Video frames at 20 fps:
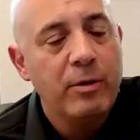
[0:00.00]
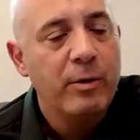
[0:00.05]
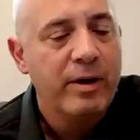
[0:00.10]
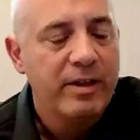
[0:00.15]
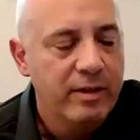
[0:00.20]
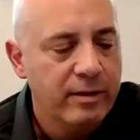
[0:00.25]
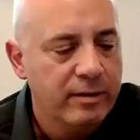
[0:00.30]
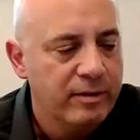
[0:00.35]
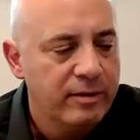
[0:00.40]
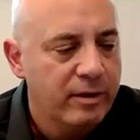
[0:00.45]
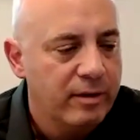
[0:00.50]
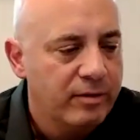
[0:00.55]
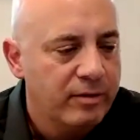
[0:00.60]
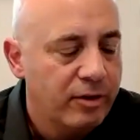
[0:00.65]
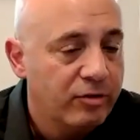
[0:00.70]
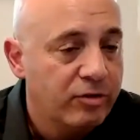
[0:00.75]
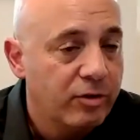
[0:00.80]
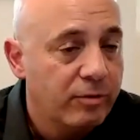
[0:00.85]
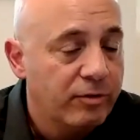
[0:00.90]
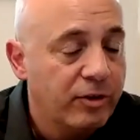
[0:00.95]
by the way,
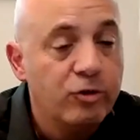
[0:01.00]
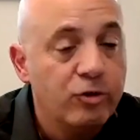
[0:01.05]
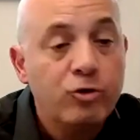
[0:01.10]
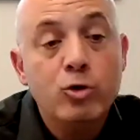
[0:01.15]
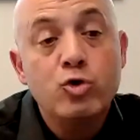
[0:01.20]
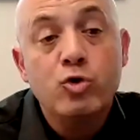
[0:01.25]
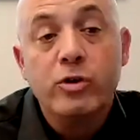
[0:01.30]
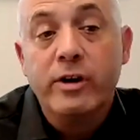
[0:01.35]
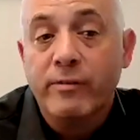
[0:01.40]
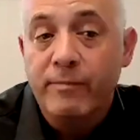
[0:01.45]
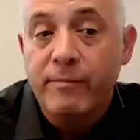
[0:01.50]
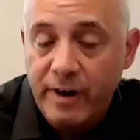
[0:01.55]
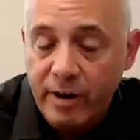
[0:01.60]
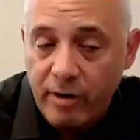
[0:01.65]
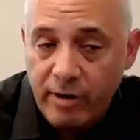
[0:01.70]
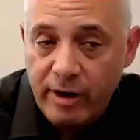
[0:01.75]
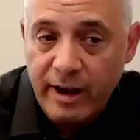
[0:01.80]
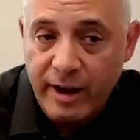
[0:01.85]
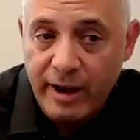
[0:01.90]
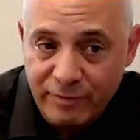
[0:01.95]
there's usually a
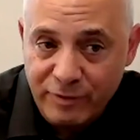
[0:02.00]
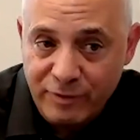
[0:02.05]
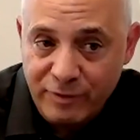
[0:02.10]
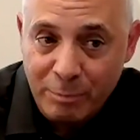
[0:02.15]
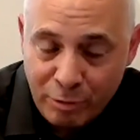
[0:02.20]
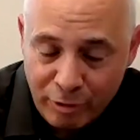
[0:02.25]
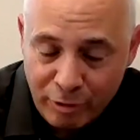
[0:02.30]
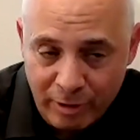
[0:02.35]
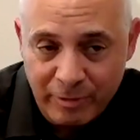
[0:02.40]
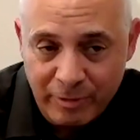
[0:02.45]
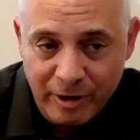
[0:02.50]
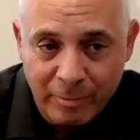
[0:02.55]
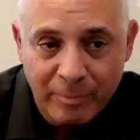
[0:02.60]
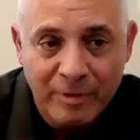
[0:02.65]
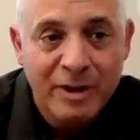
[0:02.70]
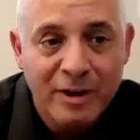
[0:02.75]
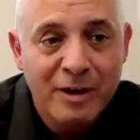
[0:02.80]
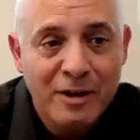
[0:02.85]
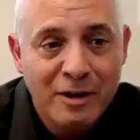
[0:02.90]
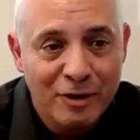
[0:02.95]
very hefty
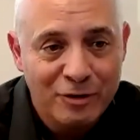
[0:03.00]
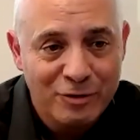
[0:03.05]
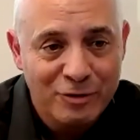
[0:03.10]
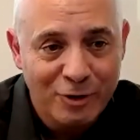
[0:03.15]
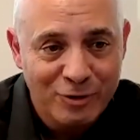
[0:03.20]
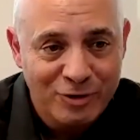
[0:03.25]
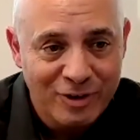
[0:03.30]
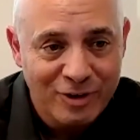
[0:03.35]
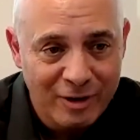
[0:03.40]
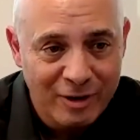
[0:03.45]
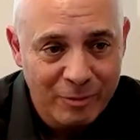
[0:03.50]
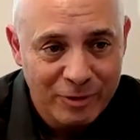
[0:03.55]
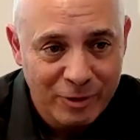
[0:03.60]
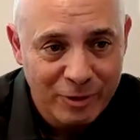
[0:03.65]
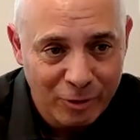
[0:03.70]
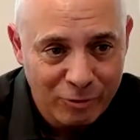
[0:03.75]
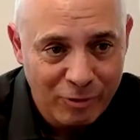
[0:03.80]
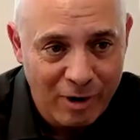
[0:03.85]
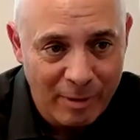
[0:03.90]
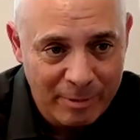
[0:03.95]
premium associated with
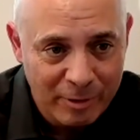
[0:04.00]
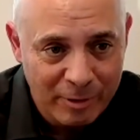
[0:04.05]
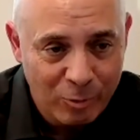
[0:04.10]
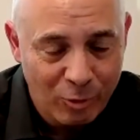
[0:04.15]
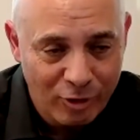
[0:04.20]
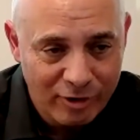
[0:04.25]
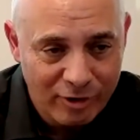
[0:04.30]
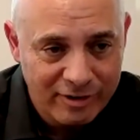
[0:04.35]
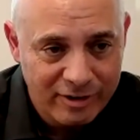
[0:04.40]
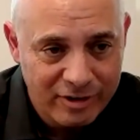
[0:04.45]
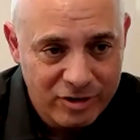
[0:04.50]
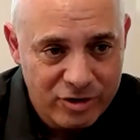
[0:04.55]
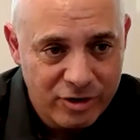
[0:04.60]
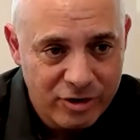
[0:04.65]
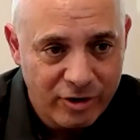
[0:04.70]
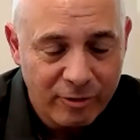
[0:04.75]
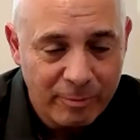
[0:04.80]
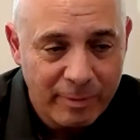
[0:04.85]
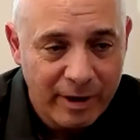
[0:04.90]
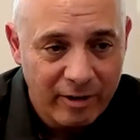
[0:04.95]
those rep and warranty
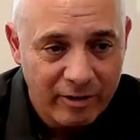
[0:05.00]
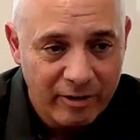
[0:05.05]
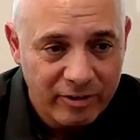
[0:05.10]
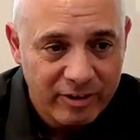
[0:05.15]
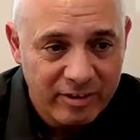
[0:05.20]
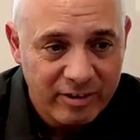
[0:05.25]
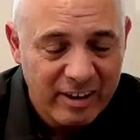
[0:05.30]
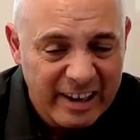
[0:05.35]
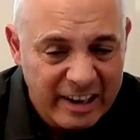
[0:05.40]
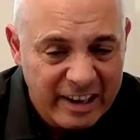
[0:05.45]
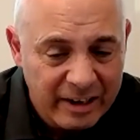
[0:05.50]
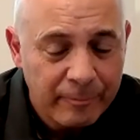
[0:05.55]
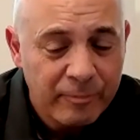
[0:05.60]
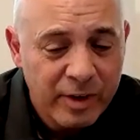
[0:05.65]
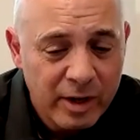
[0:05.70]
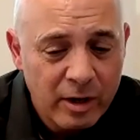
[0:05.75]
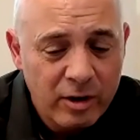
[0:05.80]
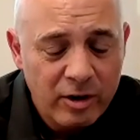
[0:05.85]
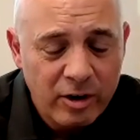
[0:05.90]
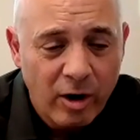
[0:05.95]
insurance policies, like,
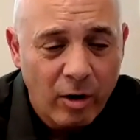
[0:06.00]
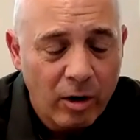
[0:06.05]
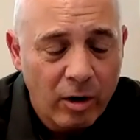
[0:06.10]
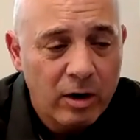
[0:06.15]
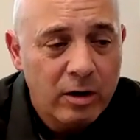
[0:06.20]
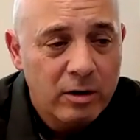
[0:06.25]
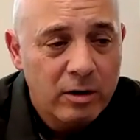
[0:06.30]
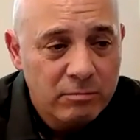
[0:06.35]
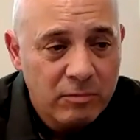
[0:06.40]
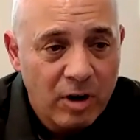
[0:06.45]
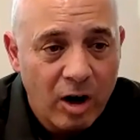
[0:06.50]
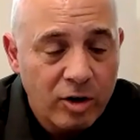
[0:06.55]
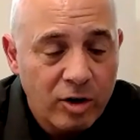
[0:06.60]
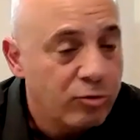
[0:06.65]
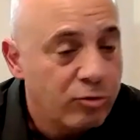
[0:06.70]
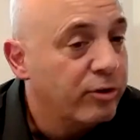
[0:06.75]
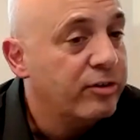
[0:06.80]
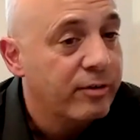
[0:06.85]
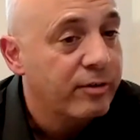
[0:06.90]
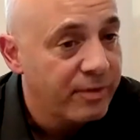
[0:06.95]

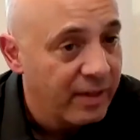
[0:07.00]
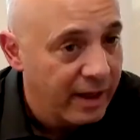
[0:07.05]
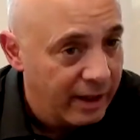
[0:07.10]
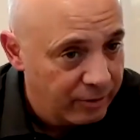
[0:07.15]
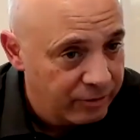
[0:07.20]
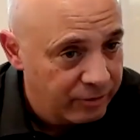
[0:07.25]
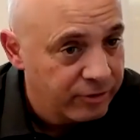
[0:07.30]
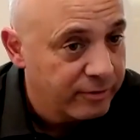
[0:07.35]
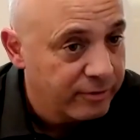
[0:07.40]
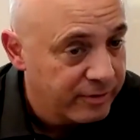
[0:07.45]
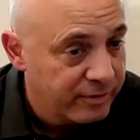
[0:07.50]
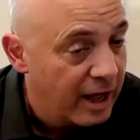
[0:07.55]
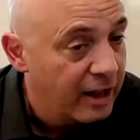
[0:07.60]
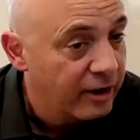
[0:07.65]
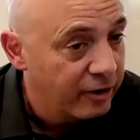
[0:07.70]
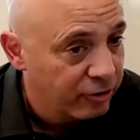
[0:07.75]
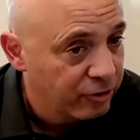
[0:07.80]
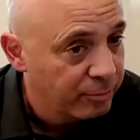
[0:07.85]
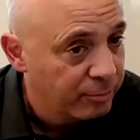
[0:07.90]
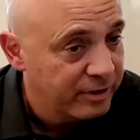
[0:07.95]
hundreds of thousands of
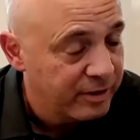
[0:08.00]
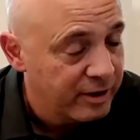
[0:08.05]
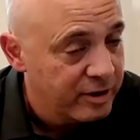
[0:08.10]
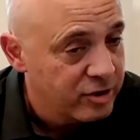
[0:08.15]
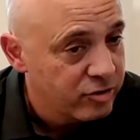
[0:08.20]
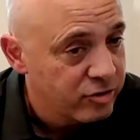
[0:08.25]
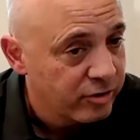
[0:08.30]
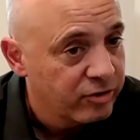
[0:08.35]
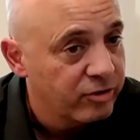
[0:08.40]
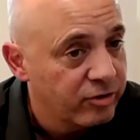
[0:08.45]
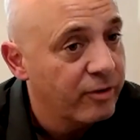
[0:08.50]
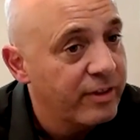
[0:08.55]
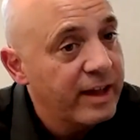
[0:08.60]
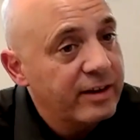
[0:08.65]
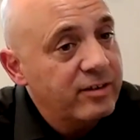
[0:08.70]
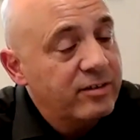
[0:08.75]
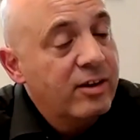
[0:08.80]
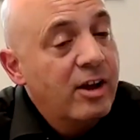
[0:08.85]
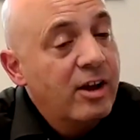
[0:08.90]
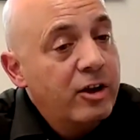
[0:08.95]
dollars potentially. So
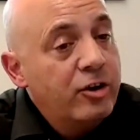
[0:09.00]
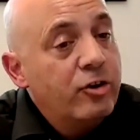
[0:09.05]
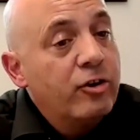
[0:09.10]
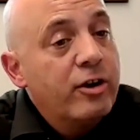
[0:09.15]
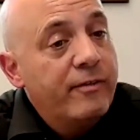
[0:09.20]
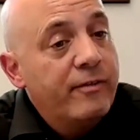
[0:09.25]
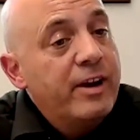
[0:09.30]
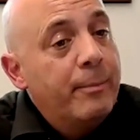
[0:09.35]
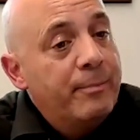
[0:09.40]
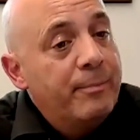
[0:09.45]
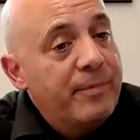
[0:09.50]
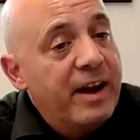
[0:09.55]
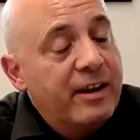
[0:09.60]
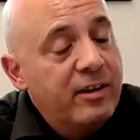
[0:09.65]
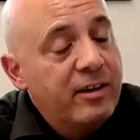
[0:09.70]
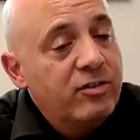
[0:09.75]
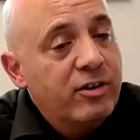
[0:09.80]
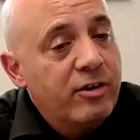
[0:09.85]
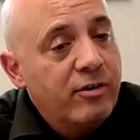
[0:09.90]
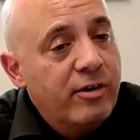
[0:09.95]
you're giving up that
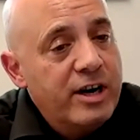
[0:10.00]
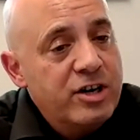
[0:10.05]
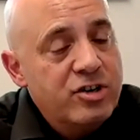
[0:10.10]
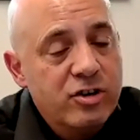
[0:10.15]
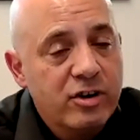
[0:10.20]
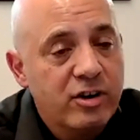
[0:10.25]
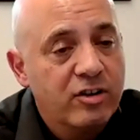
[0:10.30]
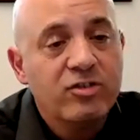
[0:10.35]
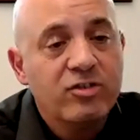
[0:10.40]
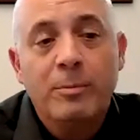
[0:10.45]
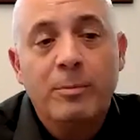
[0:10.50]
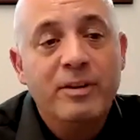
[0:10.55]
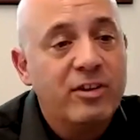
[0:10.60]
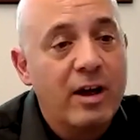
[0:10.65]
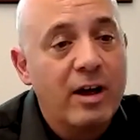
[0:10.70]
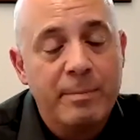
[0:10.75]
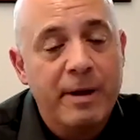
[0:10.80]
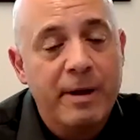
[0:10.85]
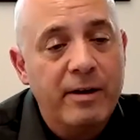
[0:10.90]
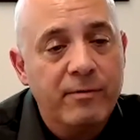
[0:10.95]
consideration because somebody's
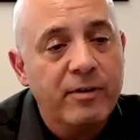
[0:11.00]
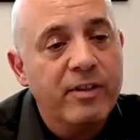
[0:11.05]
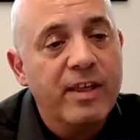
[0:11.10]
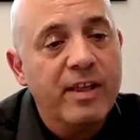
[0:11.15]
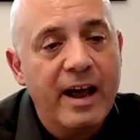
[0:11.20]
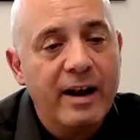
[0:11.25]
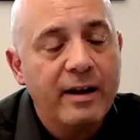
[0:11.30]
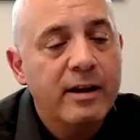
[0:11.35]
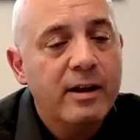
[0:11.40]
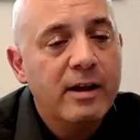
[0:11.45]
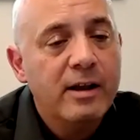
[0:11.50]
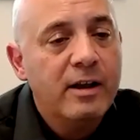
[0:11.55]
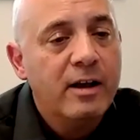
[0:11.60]
got to pay for that.